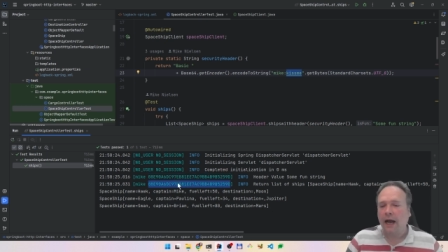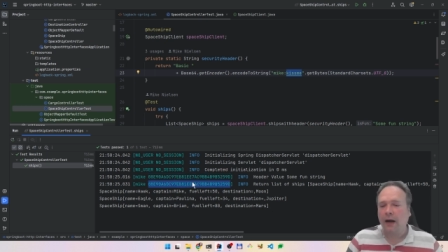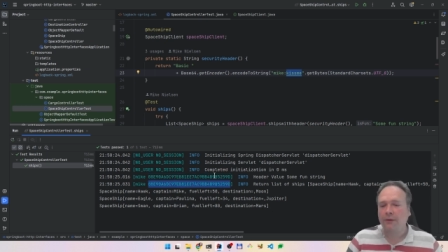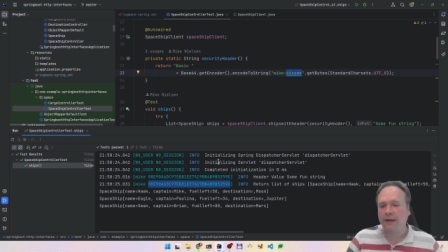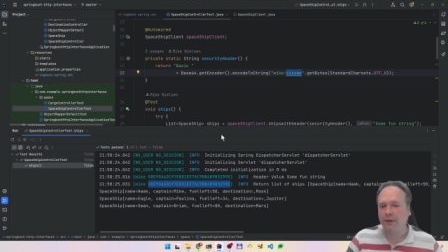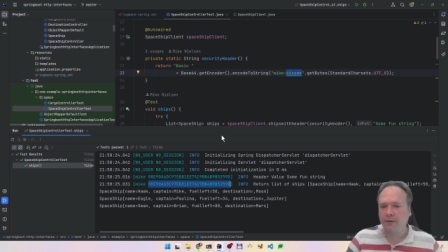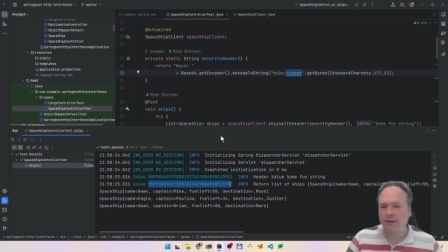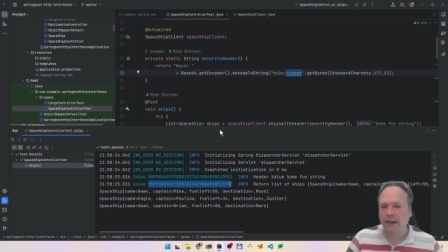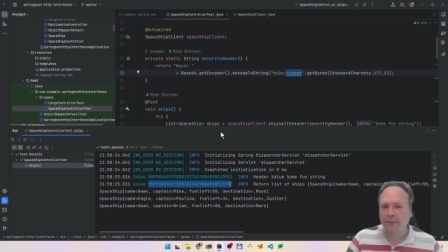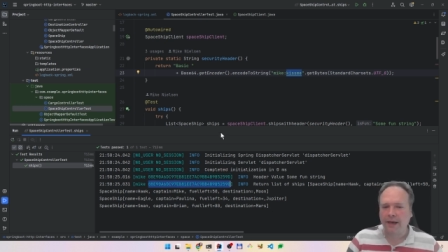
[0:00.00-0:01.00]
How did you do
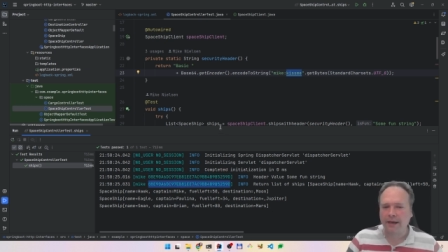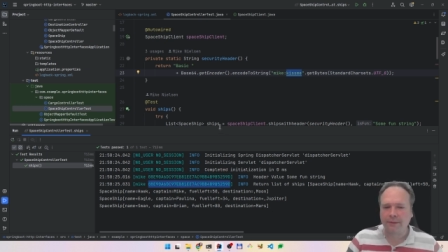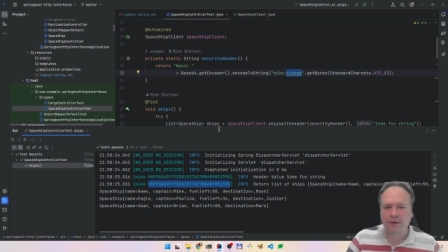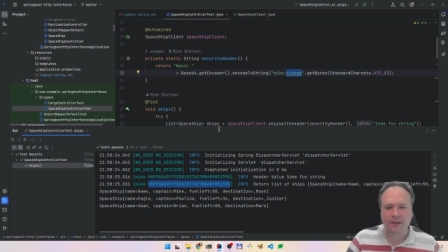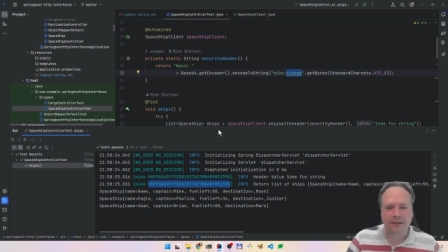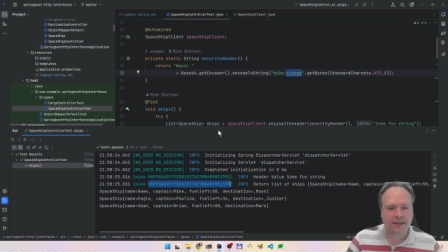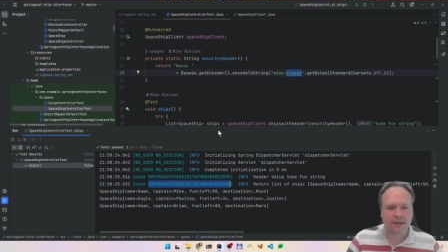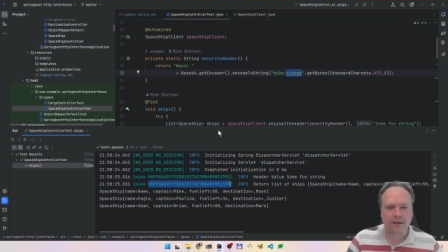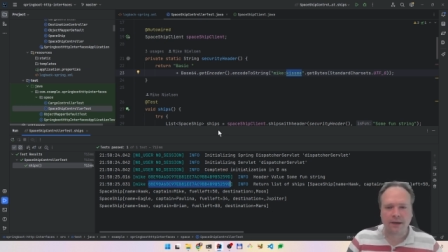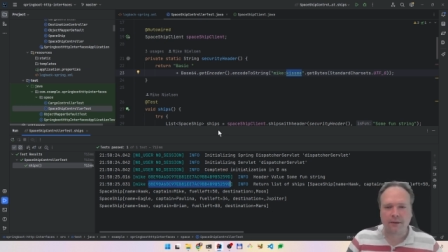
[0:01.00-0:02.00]
that, Mike? Because this
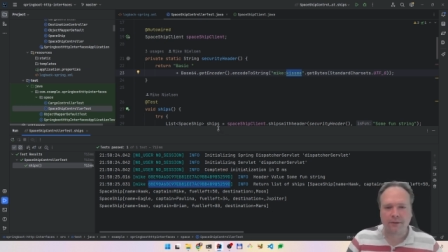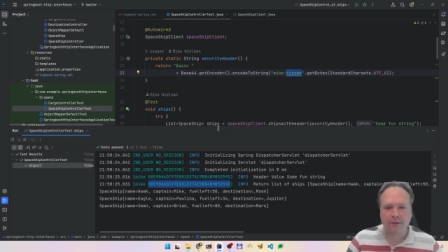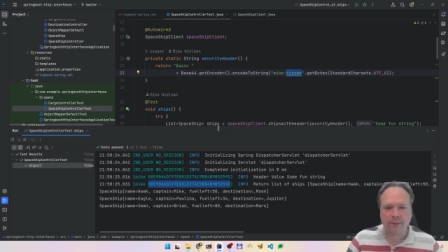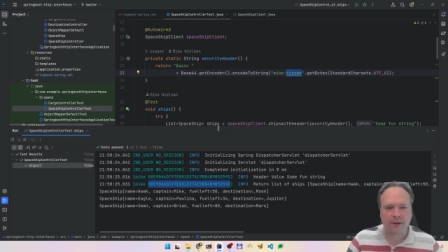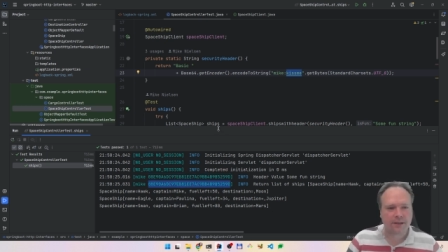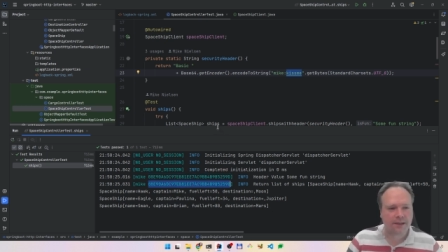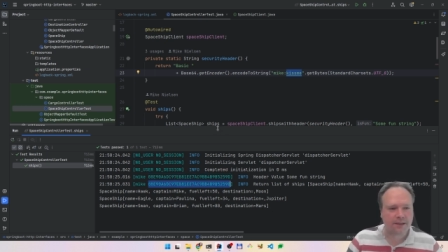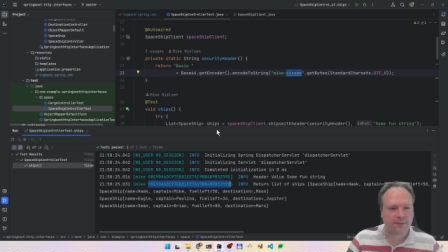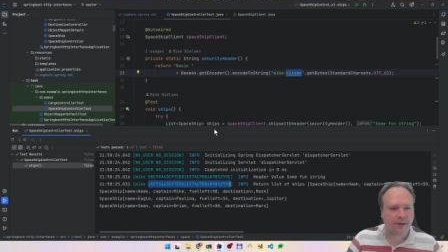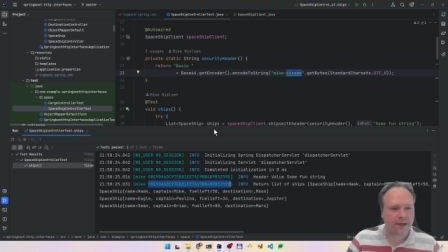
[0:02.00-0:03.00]
is not out of the box,
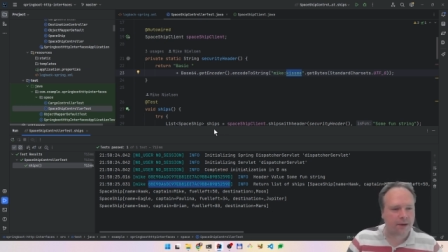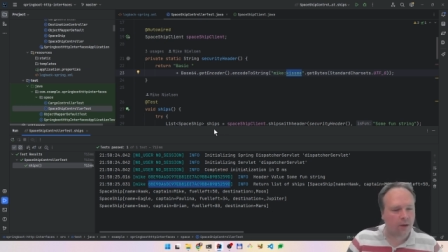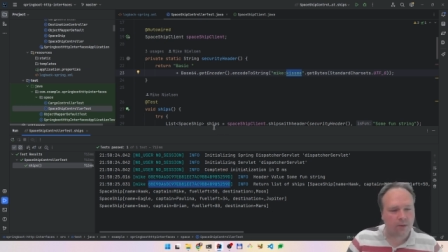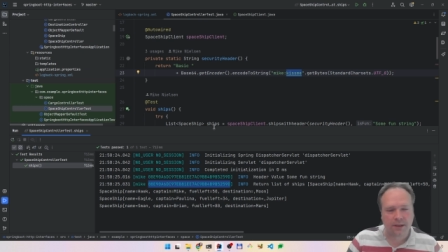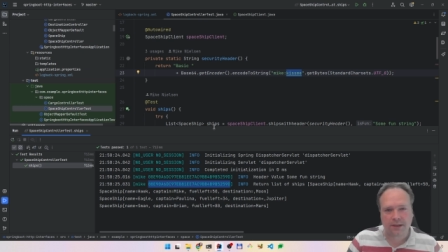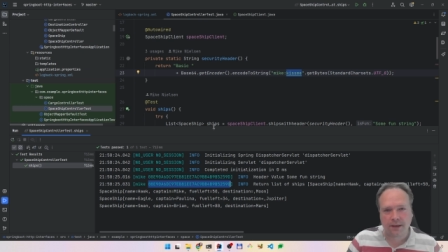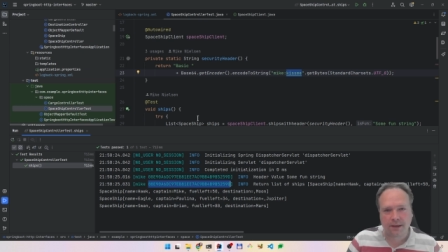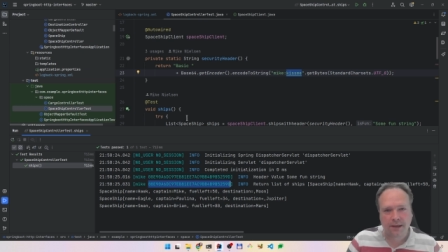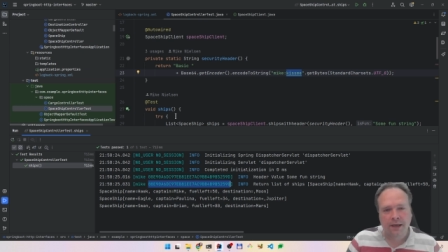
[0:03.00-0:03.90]
is it, Mike? No, it's not.